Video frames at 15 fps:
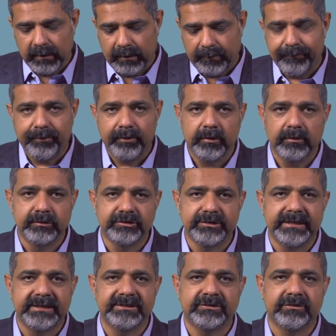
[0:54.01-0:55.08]
approach
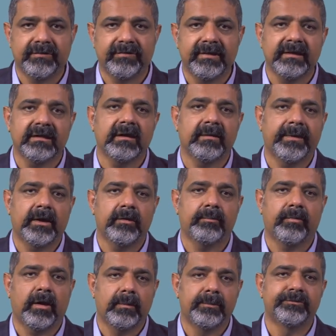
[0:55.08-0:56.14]
is to think about
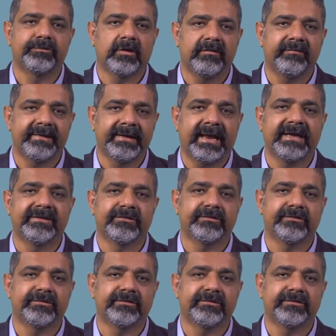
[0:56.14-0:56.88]
problem solving as a